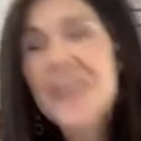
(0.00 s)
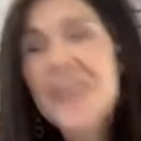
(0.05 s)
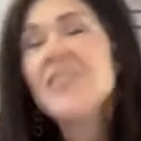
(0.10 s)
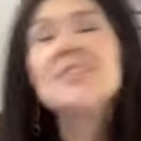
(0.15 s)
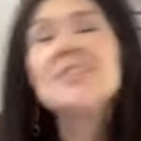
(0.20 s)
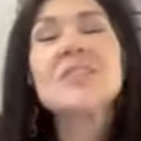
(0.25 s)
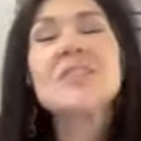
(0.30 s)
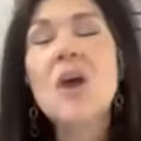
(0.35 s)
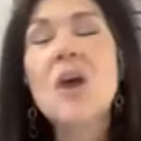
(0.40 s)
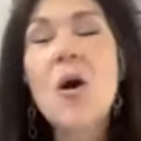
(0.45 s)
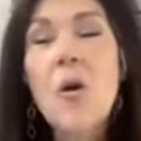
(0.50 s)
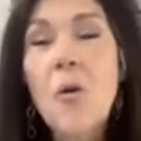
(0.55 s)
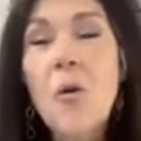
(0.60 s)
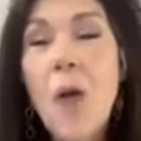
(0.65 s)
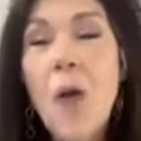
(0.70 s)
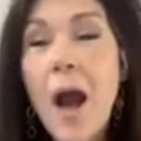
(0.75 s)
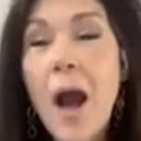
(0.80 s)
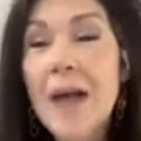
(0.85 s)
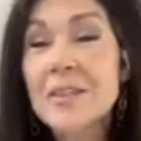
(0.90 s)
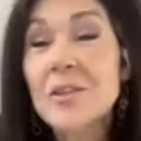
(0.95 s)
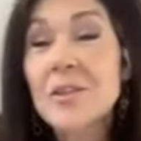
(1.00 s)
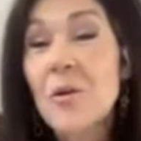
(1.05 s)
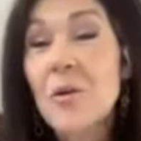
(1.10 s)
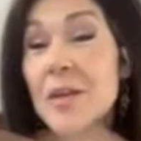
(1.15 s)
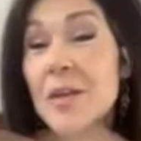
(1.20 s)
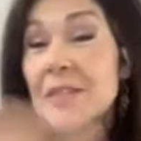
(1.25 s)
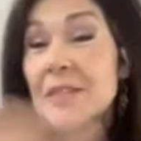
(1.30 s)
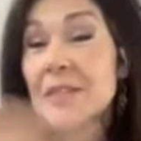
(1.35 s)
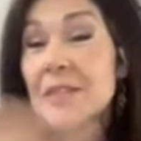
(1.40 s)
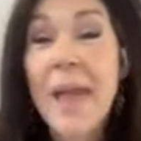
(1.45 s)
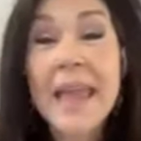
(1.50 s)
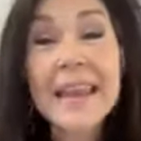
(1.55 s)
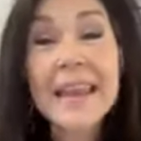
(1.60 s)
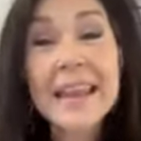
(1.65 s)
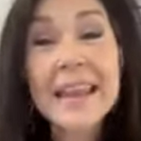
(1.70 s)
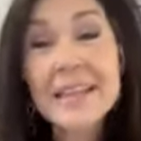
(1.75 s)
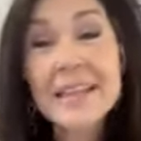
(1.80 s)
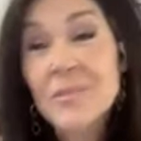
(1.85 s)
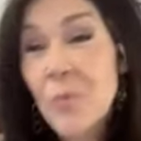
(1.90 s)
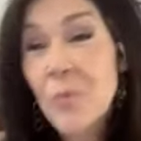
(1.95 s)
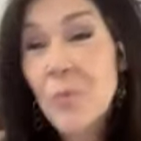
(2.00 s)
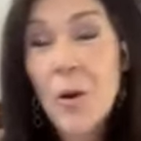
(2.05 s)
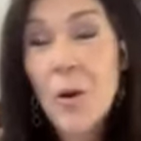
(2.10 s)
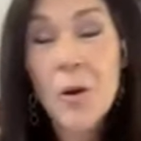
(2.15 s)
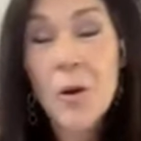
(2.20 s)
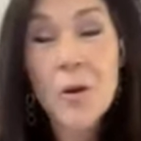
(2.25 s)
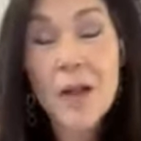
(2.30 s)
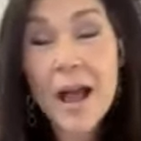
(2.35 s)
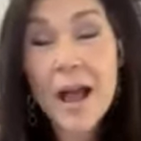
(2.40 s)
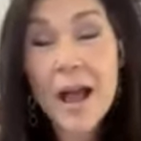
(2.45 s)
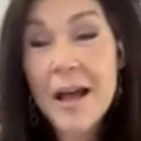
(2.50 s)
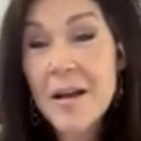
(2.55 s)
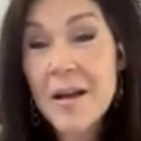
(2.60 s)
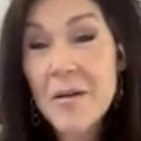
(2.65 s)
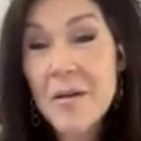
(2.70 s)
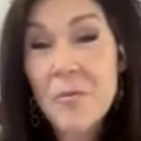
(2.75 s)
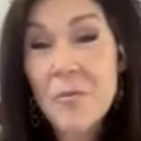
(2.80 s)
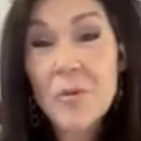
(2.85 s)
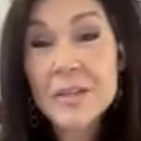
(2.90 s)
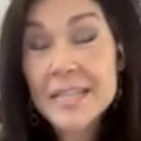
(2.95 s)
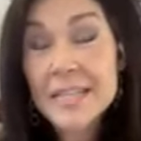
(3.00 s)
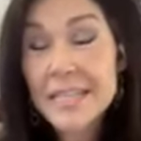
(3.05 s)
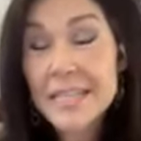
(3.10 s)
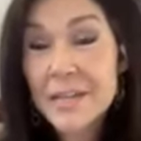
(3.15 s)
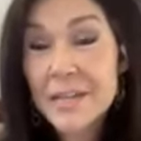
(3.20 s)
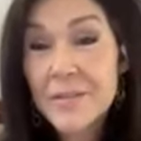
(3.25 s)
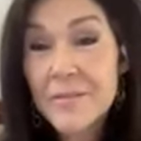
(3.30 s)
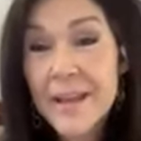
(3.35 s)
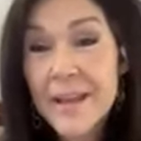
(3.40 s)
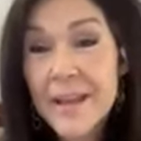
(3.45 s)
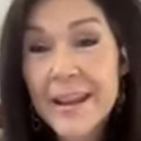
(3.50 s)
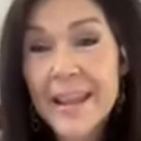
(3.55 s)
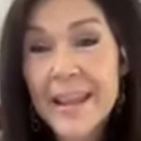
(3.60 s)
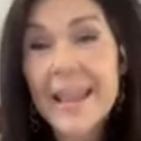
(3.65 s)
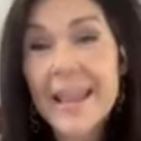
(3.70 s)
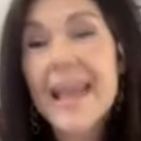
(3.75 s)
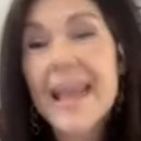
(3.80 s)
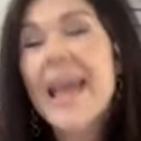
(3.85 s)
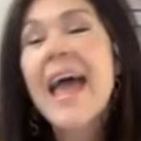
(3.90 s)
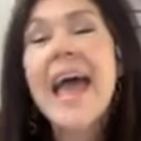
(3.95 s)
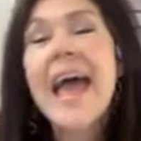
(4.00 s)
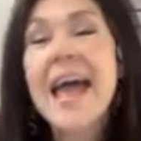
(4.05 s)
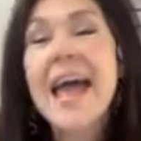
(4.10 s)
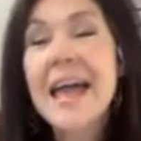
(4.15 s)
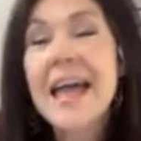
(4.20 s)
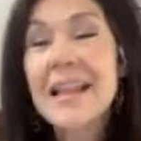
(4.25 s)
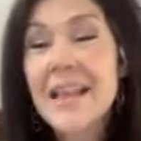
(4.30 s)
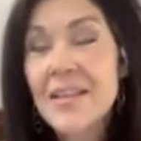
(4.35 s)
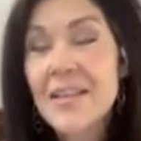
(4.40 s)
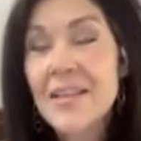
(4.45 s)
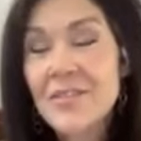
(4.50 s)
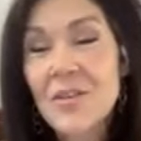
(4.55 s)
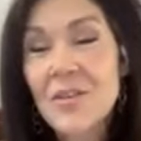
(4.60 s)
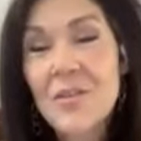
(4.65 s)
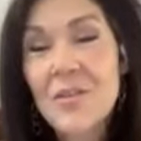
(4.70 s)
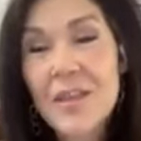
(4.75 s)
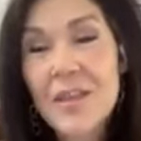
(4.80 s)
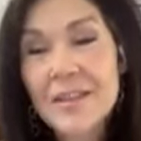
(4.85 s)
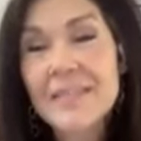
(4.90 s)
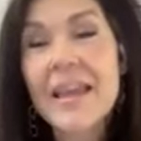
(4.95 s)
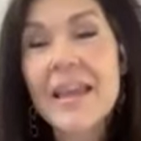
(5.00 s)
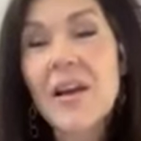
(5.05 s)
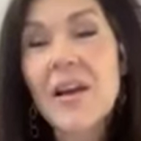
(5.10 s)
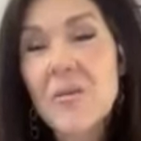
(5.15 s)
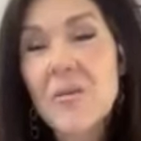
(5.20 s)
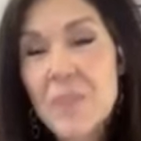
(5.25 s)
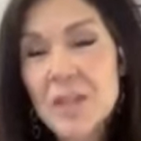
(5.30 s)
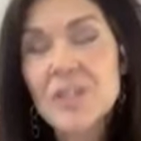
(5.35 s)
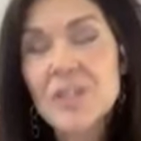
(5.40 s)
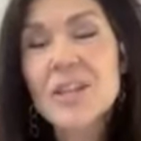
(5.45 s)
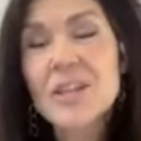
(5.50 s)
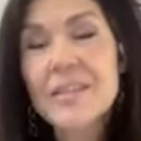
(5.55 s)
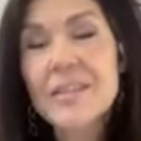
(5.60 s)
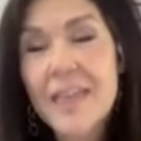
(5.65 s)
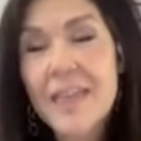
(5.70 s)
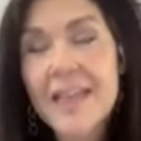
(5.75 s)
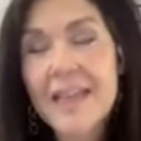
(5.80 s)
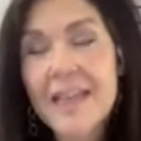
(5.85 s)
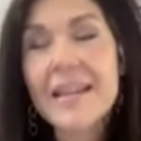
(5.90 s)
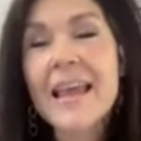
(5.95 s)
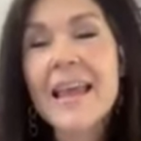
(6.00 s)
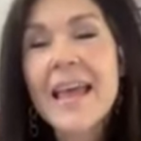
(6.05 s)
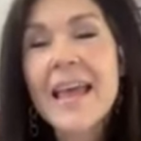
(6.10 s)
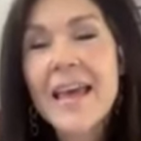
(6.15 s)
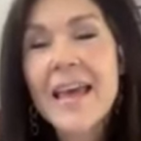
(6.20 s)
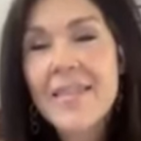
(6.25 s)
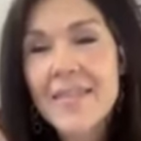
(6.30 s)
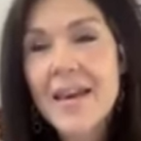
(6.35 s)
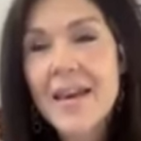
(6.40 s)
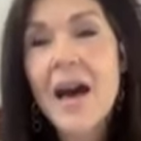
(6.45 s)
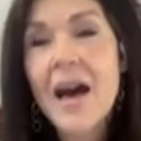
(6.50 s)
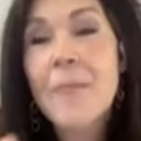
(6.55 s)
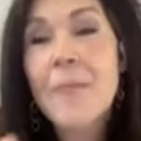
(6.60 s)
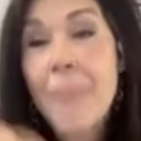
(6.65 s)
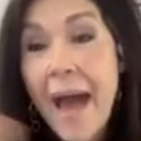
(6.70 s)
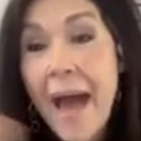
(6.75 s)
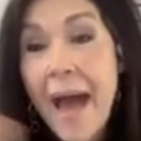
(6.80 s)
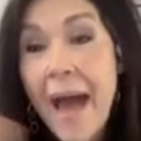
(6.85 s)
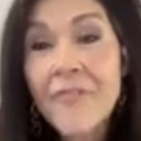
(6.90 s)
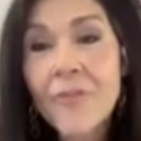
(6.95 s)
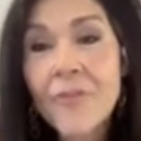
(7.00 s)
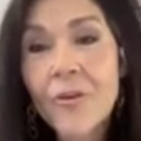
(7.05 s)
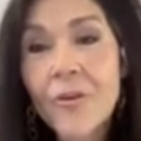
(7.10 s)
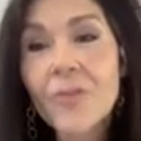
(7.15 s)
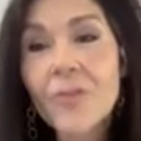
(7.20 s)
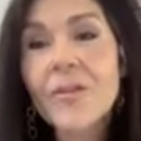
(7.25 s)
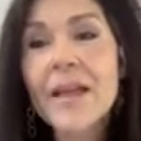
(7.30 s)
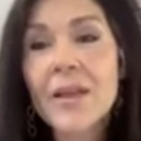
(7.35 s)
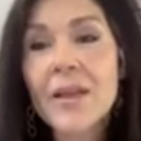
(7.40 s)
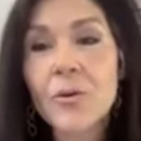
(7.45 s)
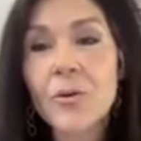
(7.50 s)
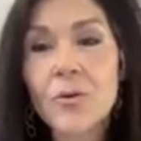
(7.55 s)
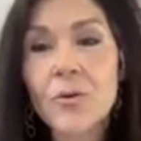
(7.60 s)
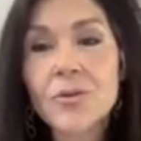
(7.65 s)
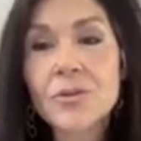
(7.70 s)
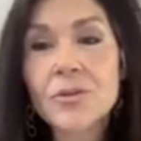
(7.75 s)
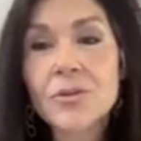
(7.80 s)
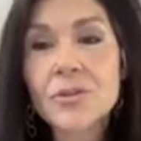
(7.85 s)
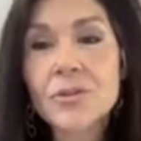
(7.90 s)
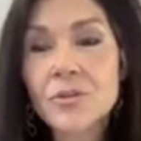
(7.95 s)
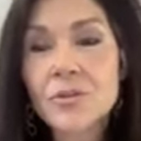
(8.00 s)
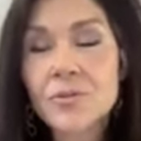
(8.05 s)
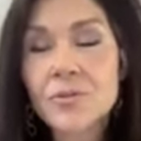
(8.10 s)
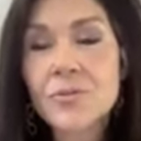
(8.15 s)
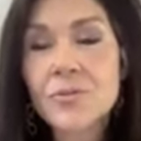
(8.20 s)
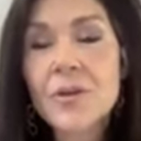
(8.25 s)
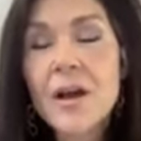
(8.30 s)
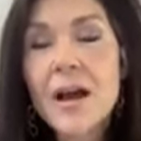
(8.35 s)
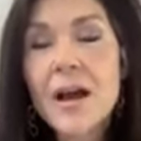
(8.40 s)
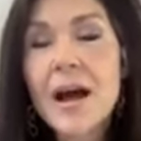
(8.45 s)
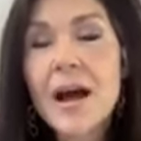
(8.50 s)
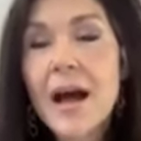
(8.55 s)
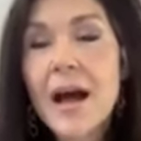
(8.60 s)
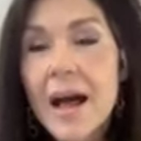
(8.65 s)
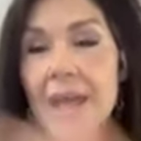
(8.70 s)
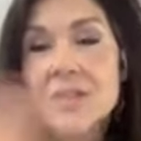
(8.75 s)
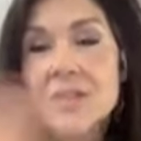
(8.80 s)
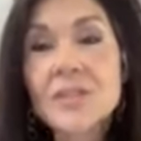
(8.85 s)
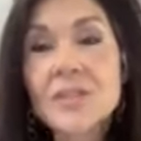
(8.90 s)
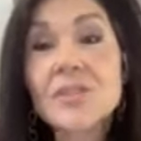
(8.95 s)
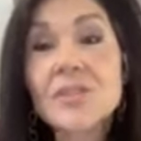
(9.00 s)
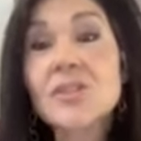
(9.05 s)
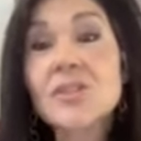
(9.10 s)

So, so his paintings were, uh, were deteriorating. And so they, they commissioned then a baffle in order to, uh, to